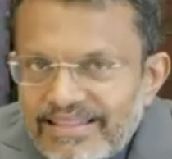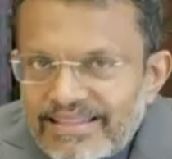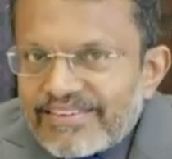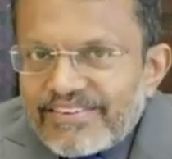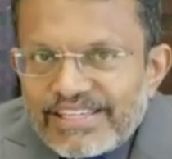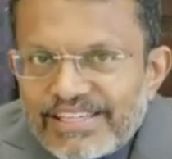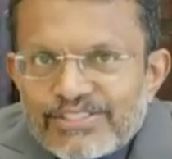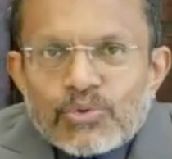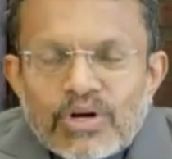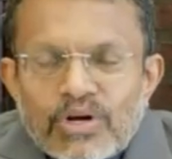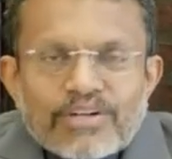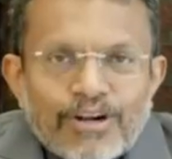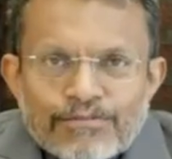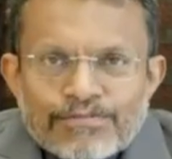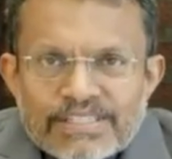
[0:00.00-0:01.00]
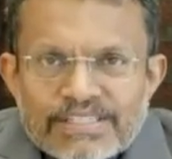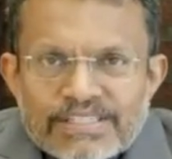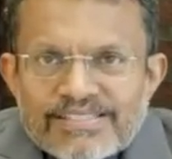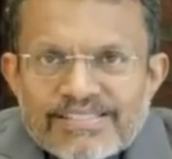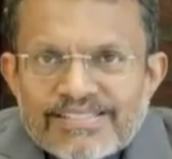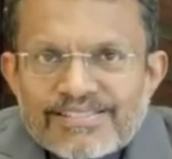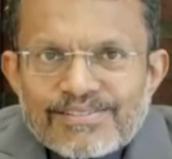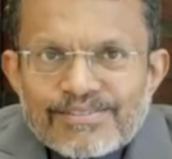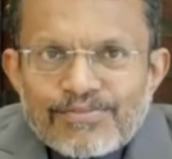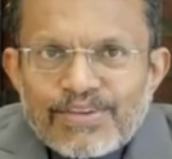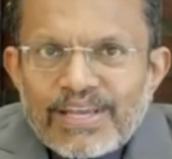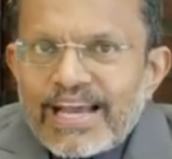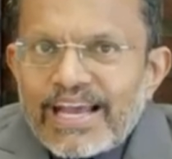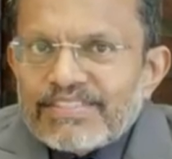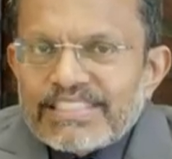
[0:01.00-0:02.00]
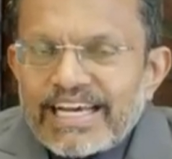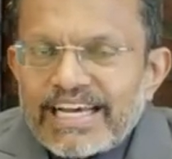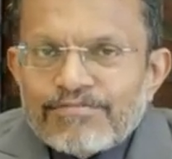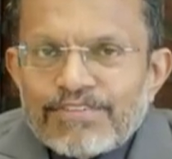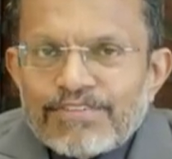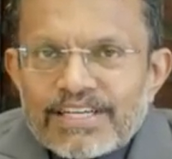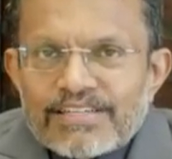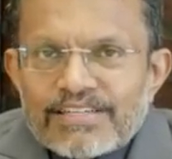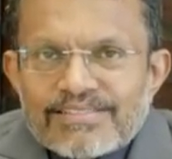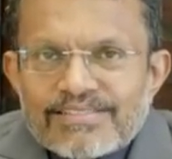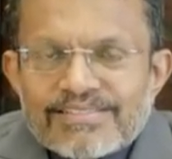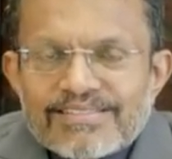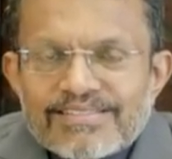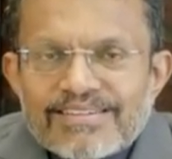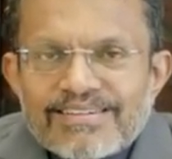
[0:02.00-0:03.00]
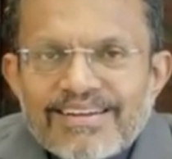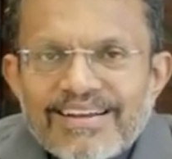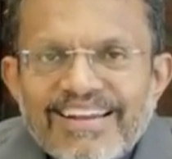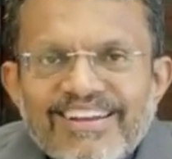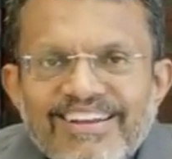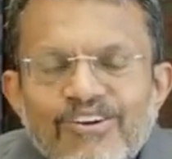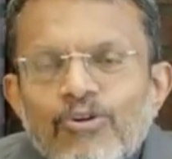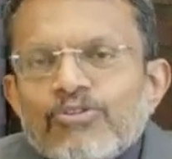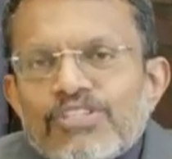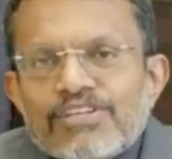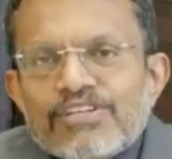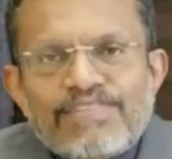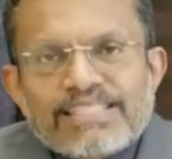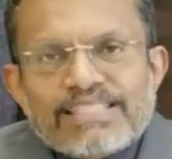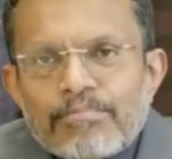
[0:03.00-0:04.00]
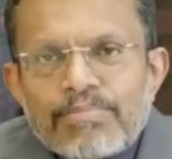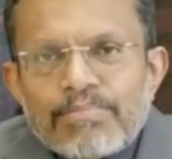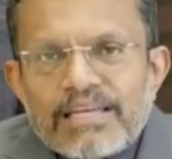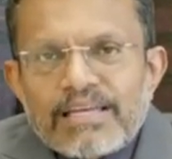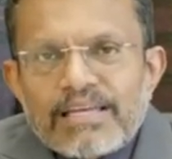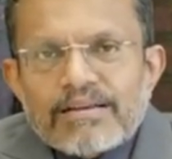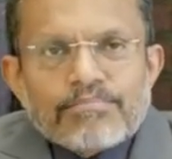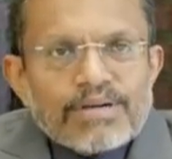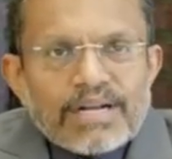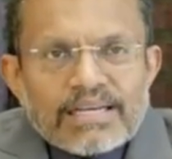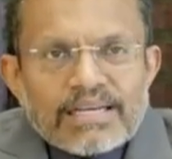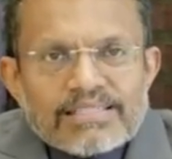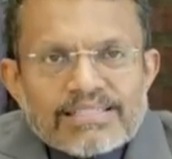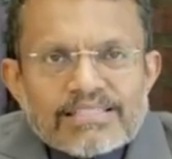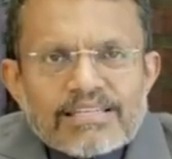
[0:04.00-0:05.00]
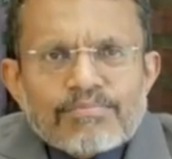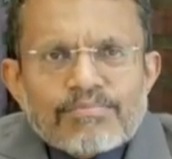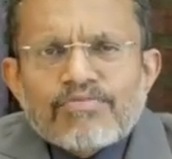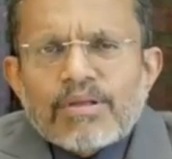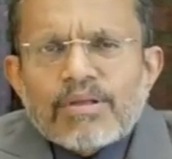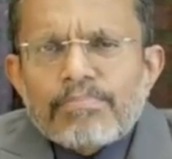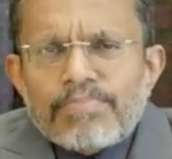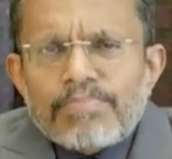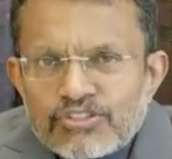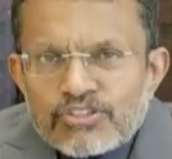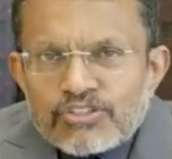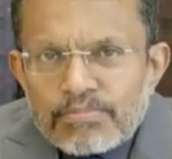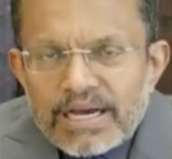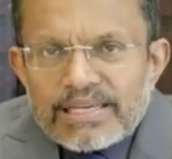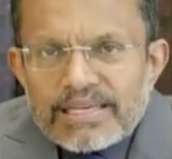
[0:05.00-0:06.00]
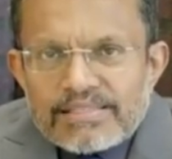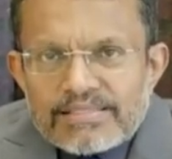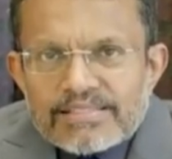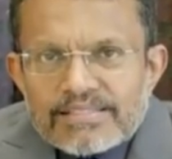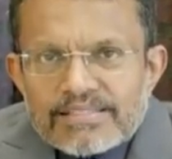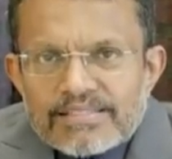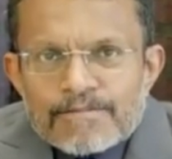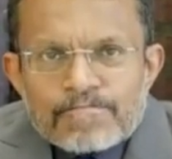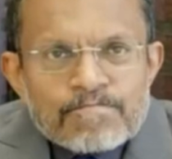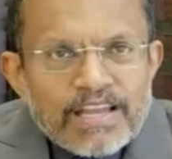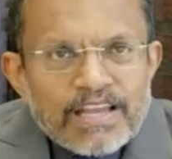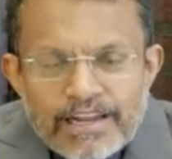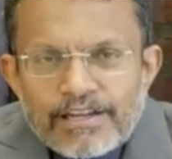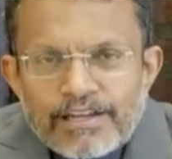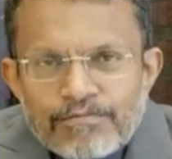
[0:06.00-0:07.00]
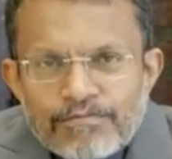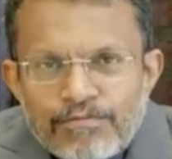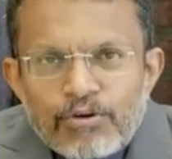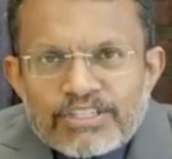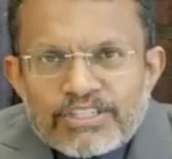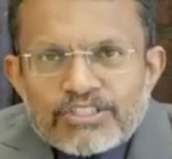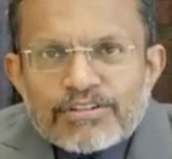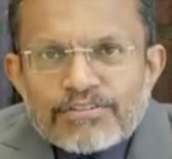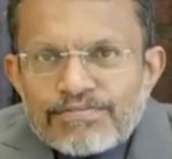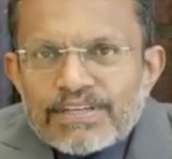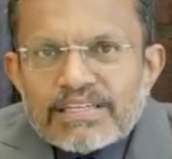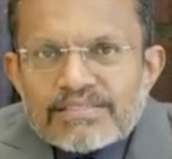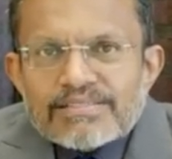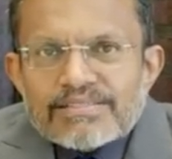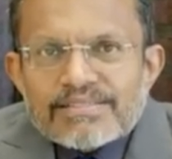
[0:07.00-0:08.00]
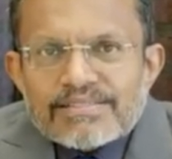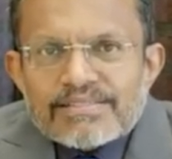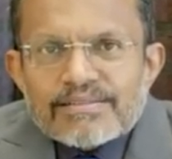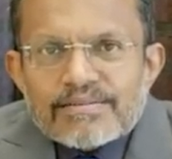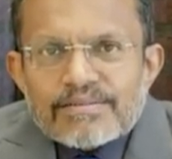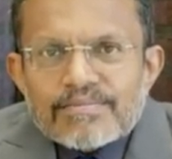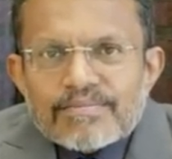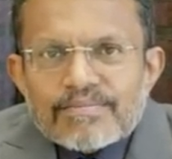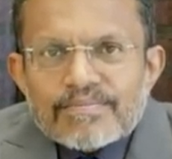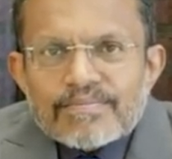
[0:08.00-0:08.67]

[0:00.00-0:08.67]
At the Green Swan Conference, we have a diverse and inclusive assembly comprising some of the best minds and influential figures.